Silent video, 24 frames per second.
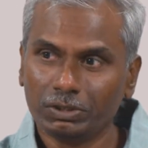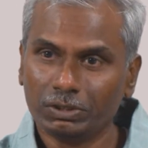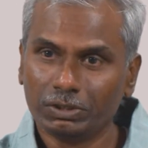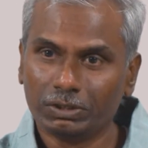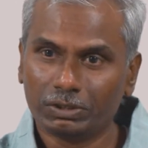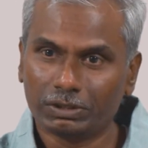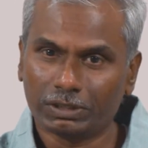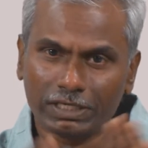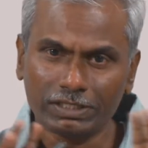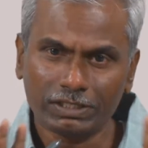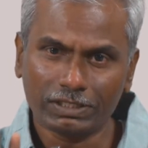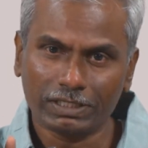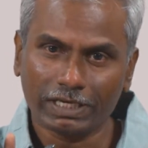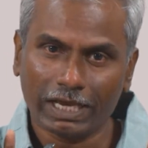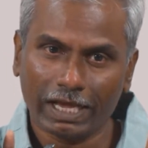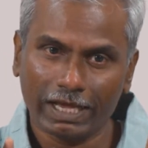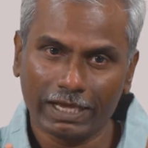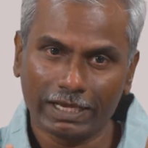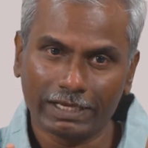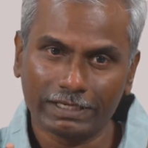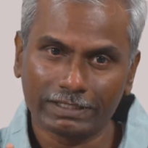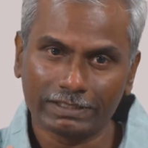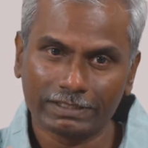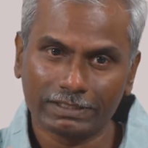Touch
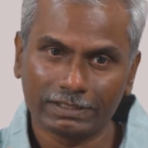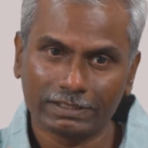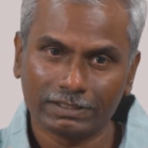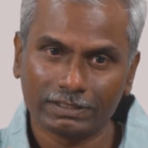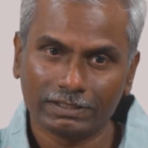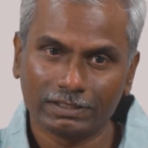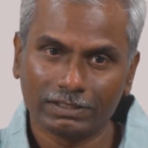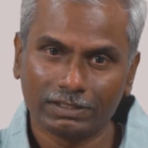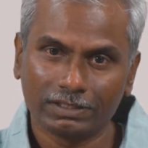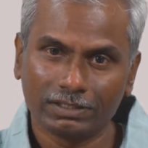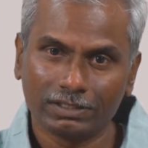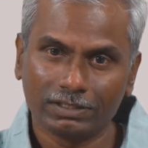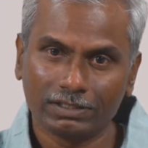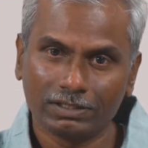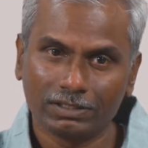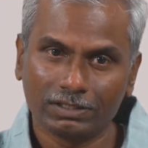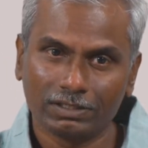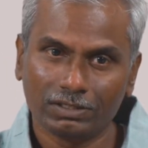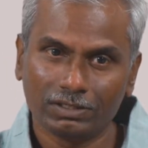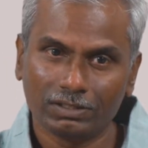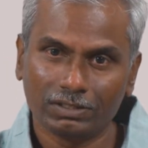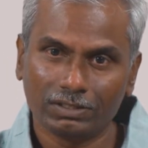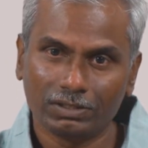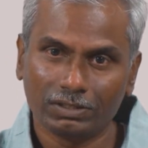has
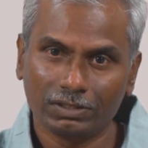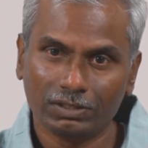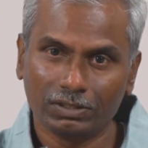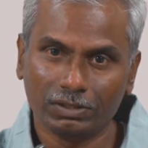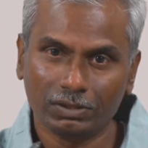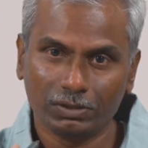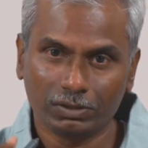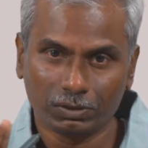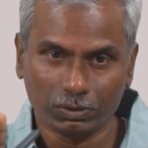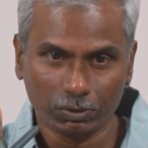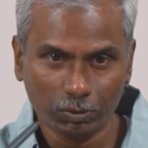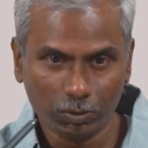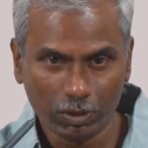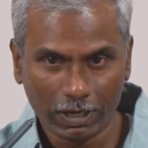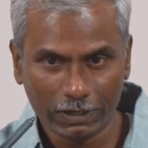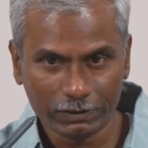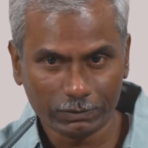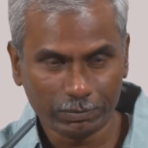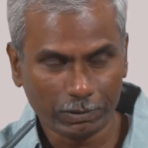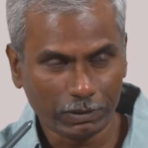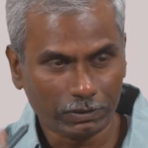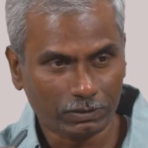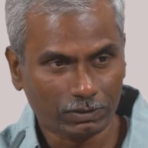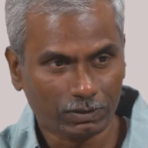two
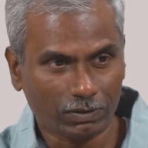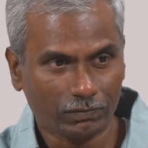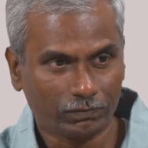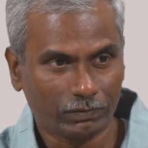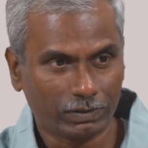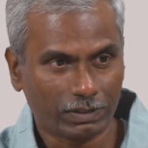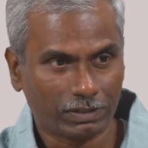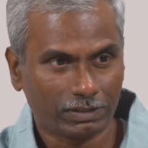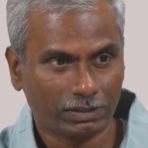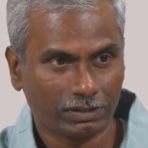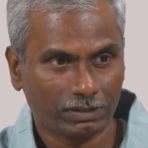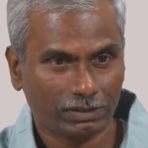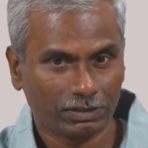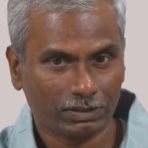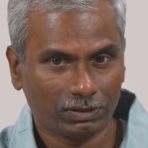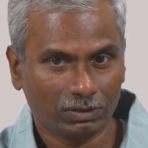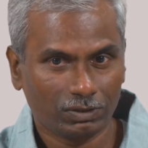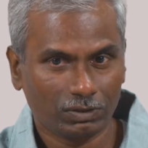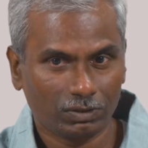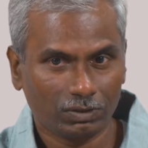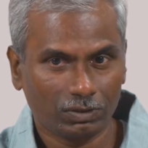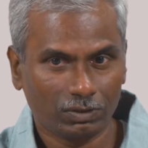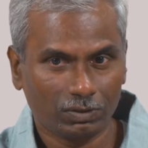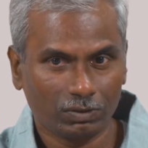aspects of it.
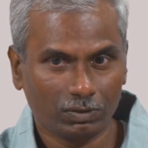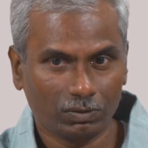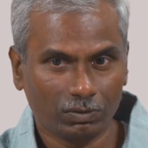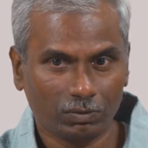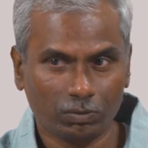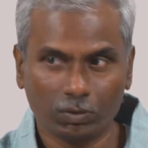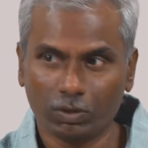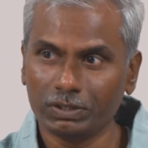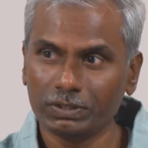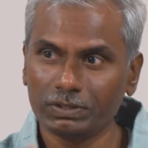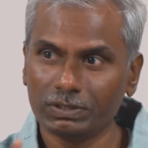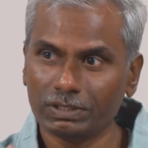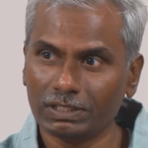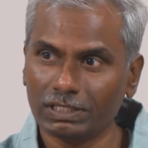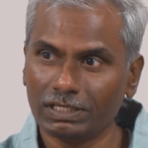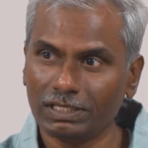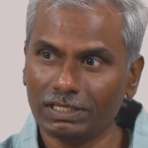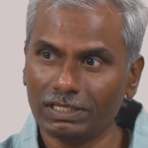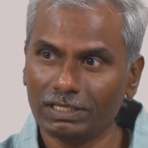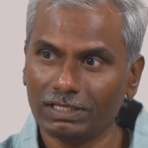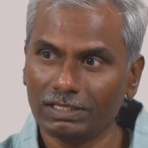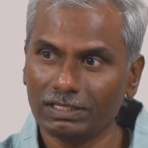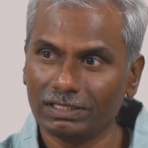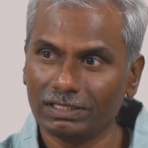One is the